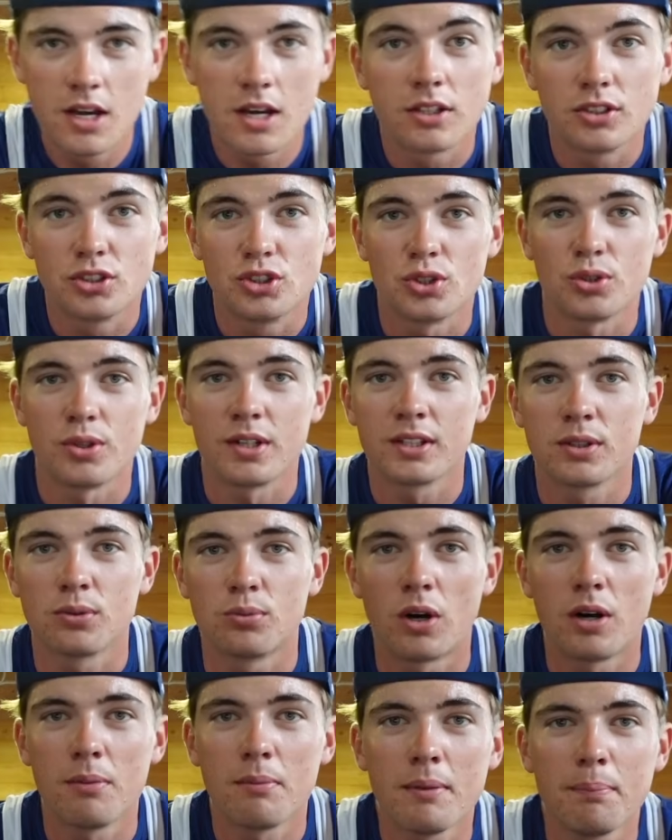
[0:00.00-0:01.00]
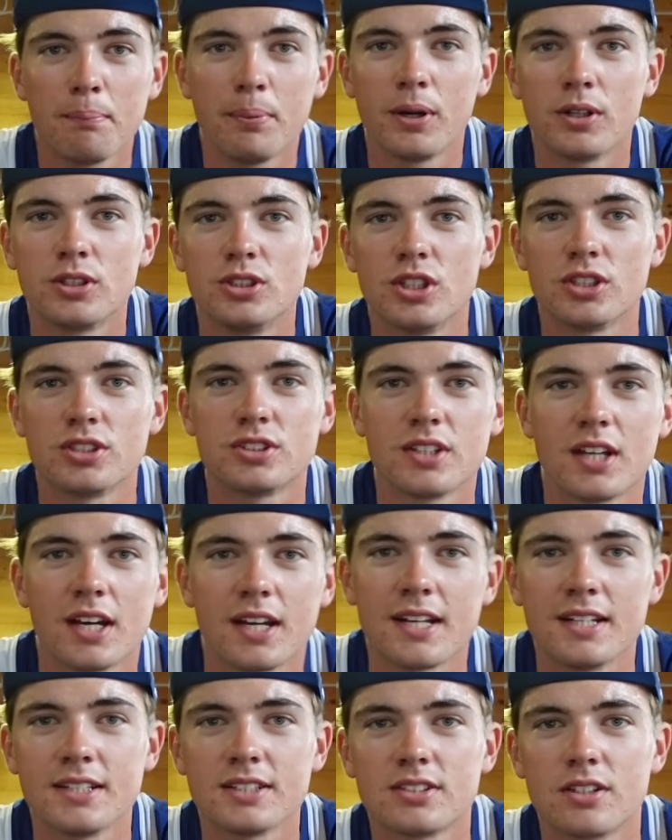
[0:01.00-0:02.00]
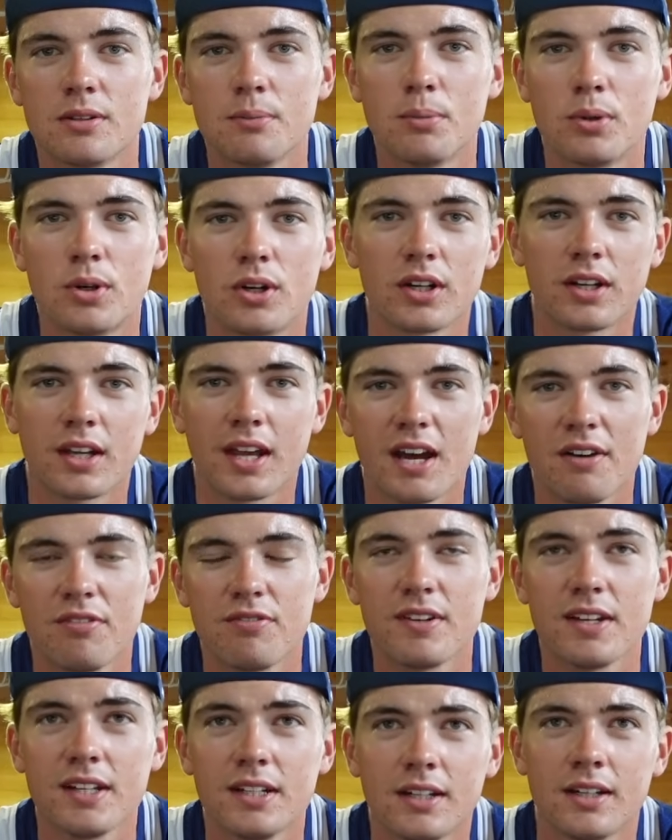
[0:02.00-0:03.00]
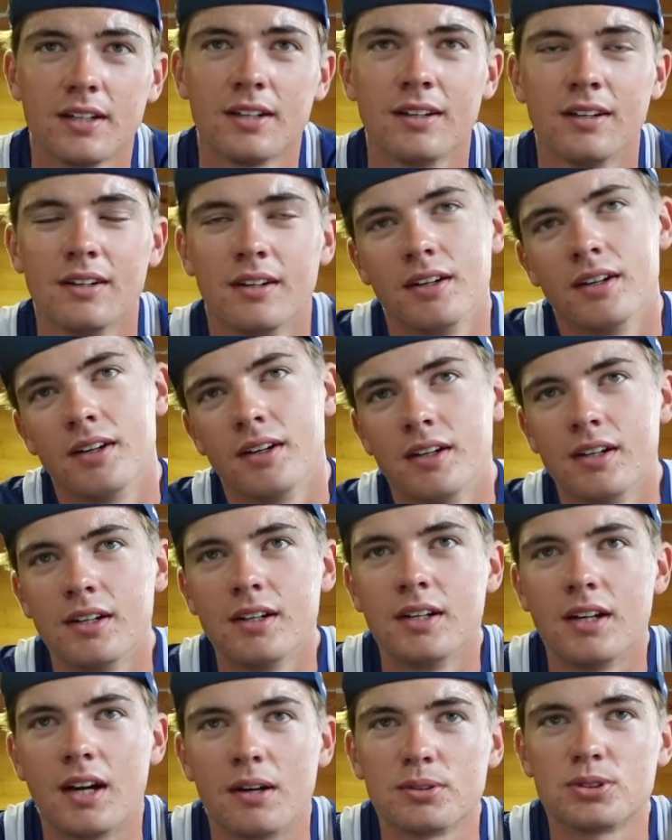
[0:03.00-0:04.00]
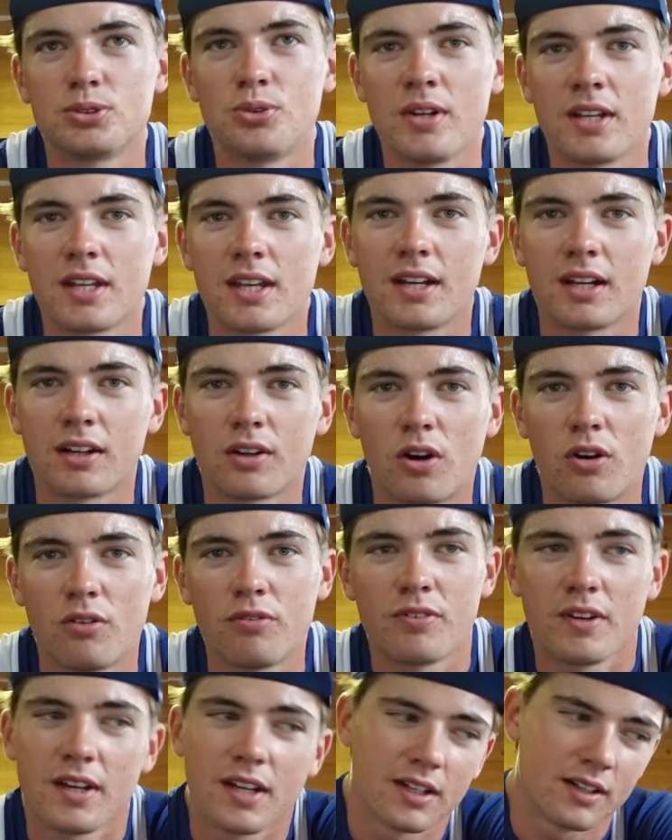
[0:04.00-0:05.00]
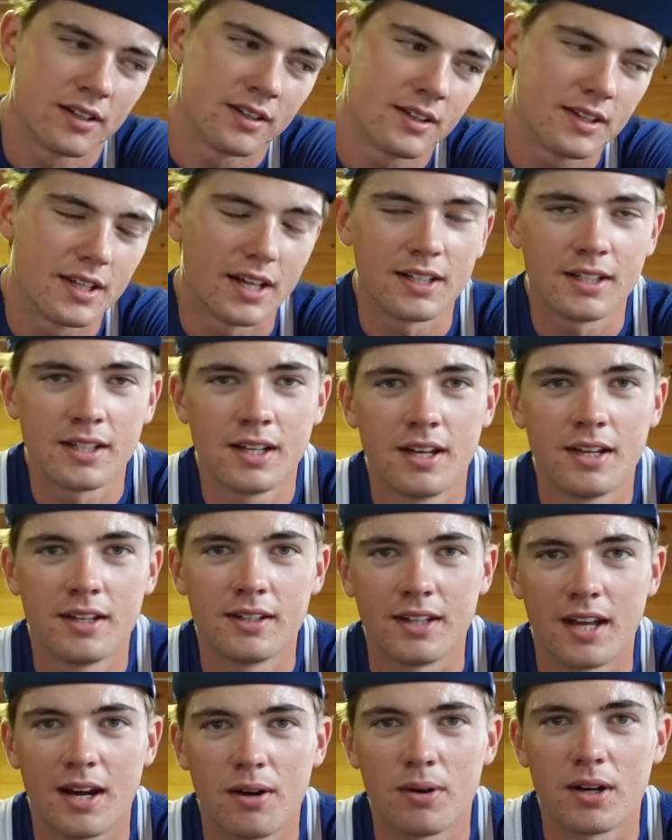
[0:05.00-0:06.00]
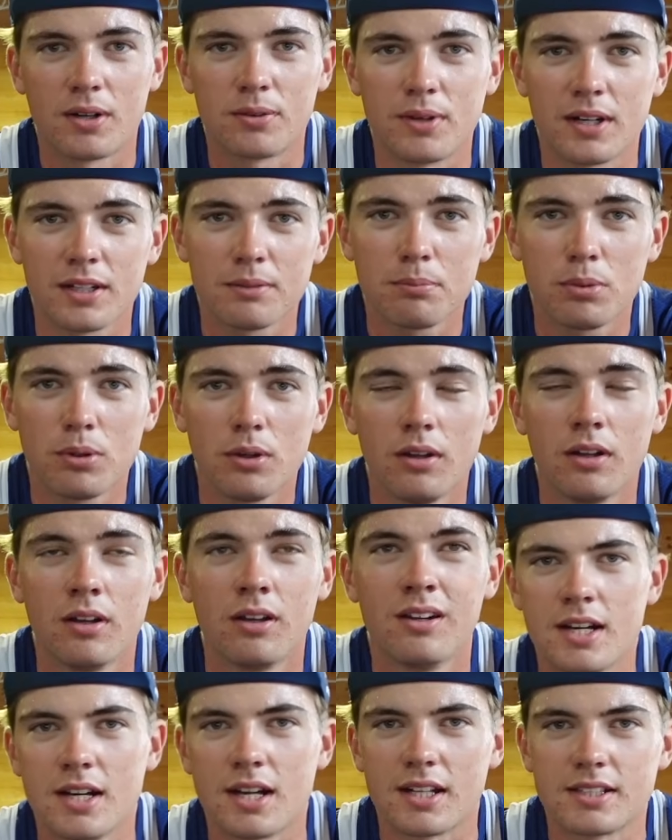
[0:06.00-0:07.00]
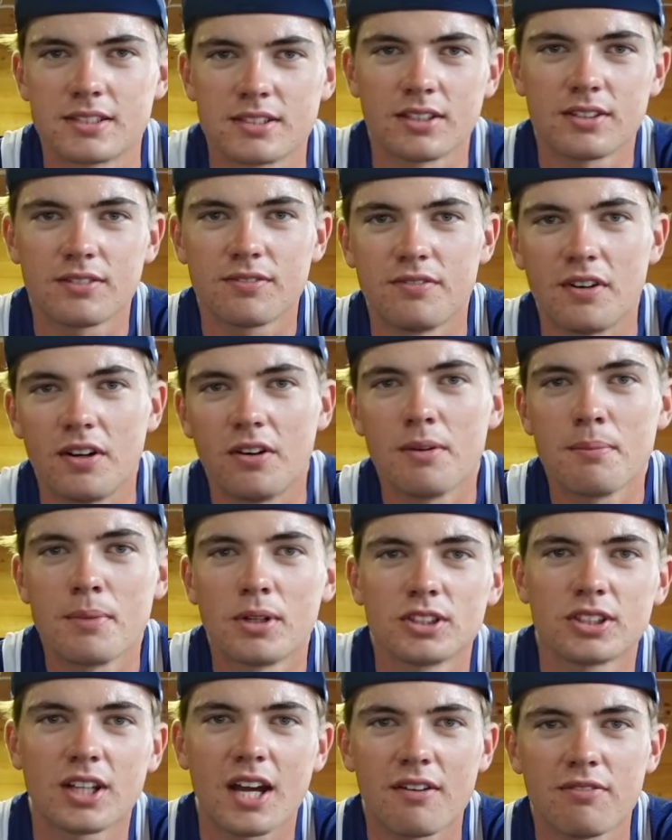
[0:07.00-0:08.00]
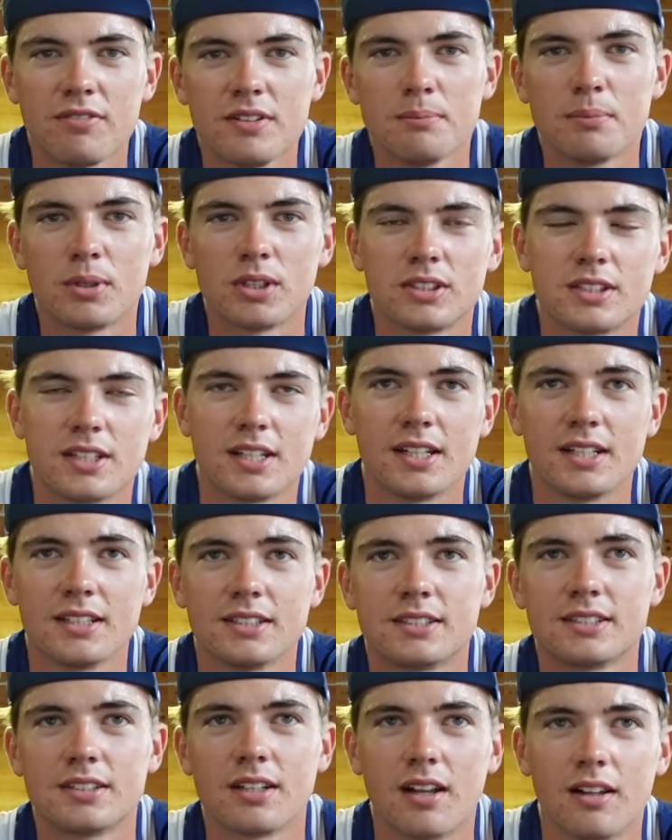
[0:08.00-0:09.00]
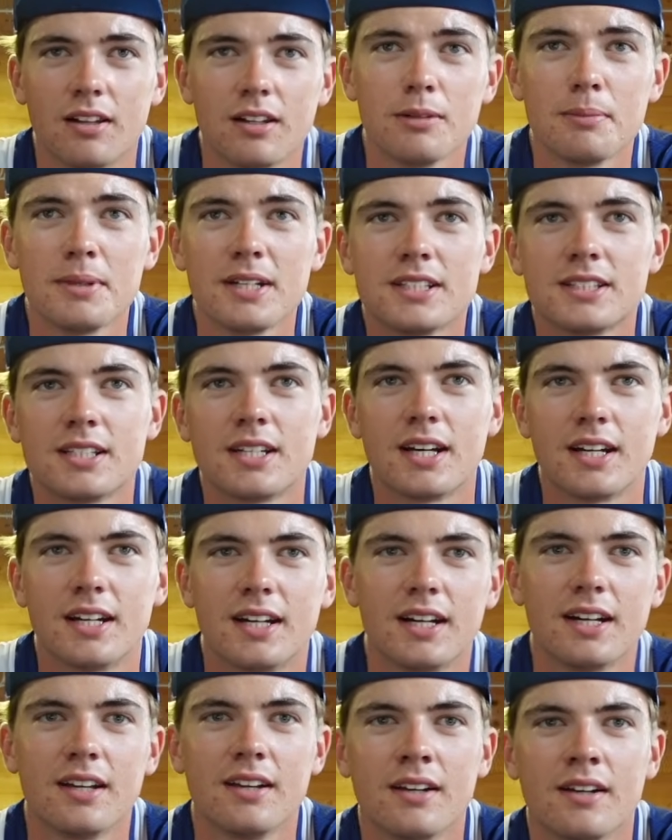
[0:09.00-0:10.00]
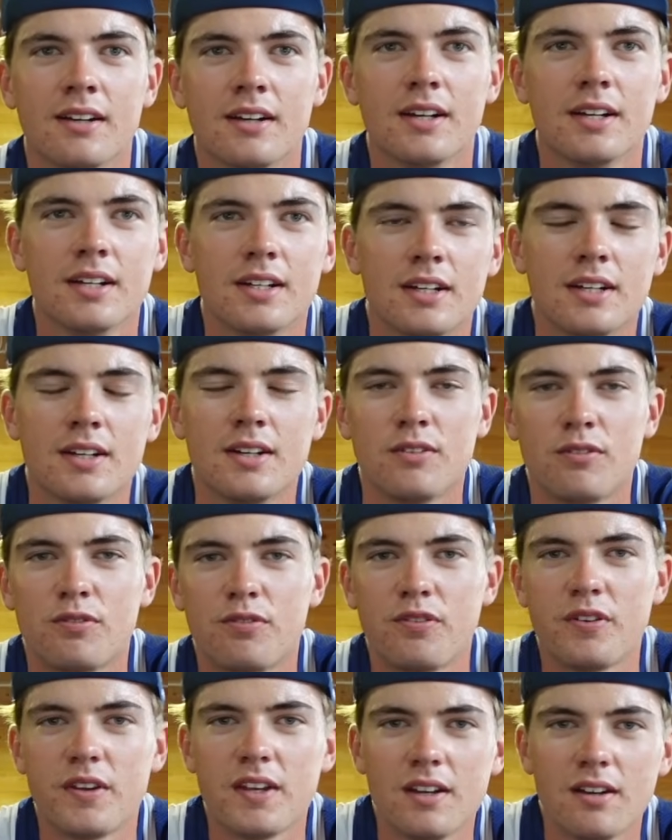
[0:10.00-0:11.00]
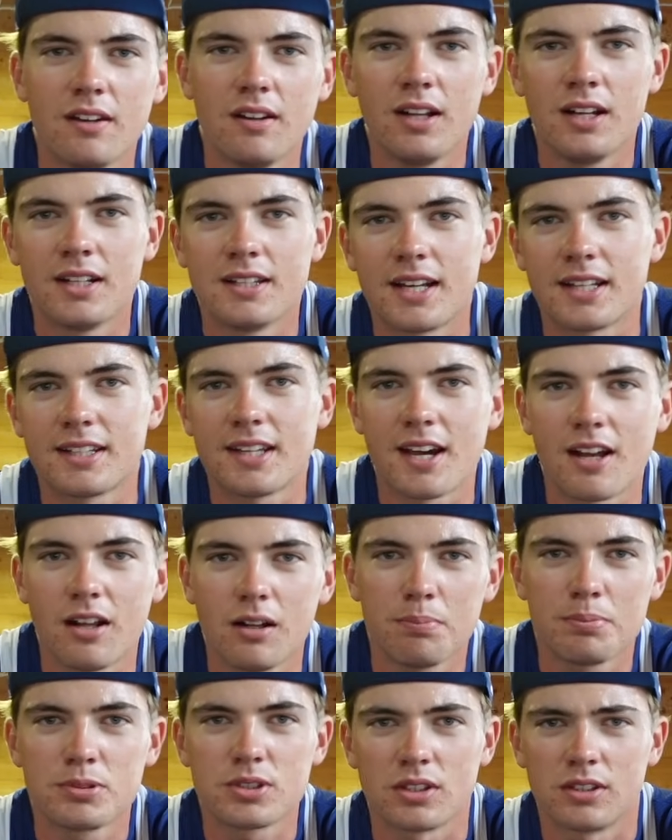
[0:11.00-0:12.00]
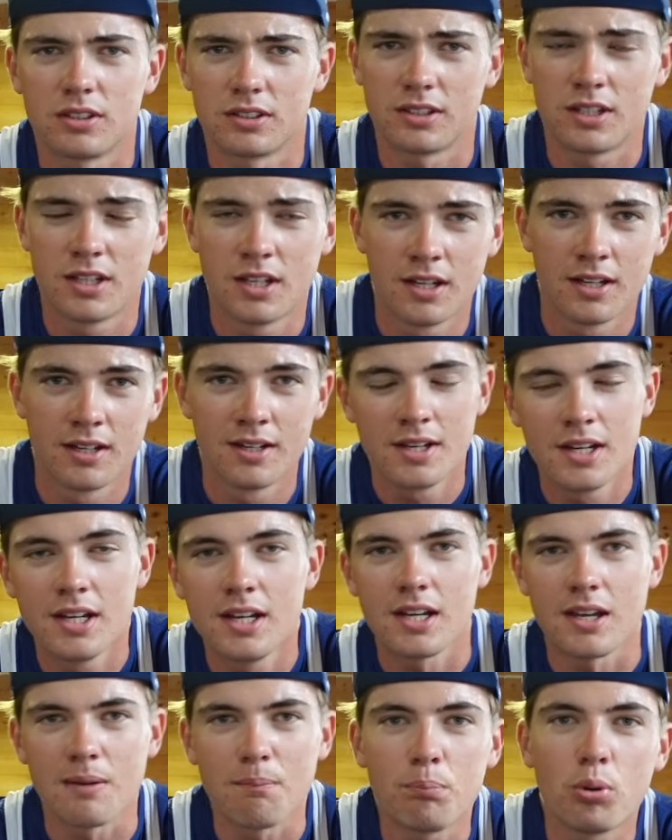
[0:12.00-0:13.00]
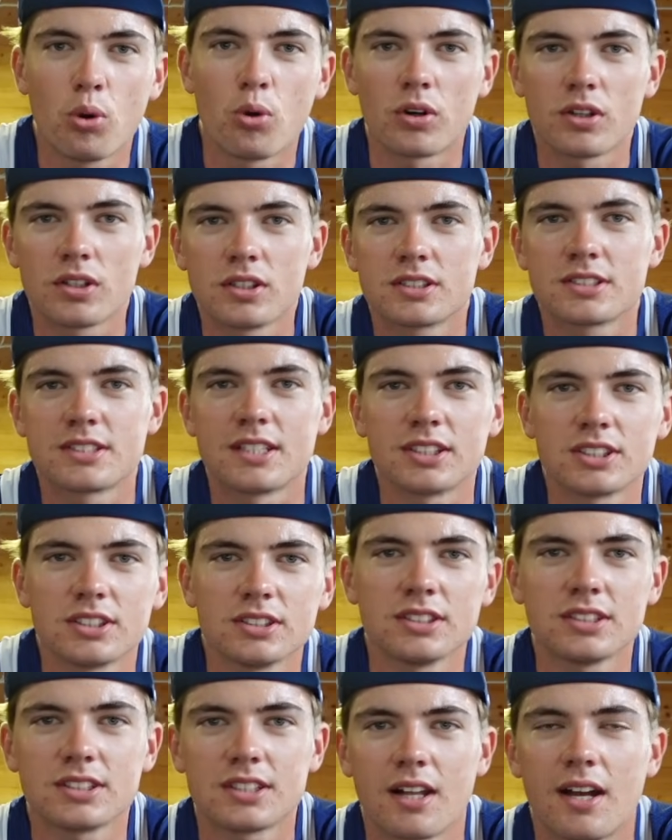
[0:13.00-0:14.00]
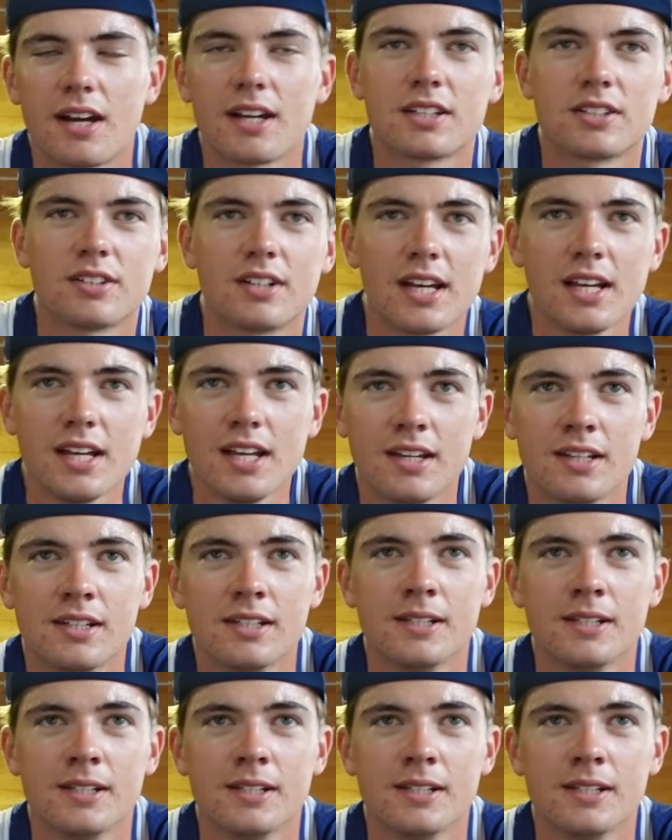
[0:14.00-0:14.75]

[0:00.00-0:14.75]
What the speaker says: during the warm-up, just to get in some more caffeine. I was drinking a coffee and then now a Red Bull. It's not very much caffeine, but it is a little bit, and I feel that helps on important sessions like today.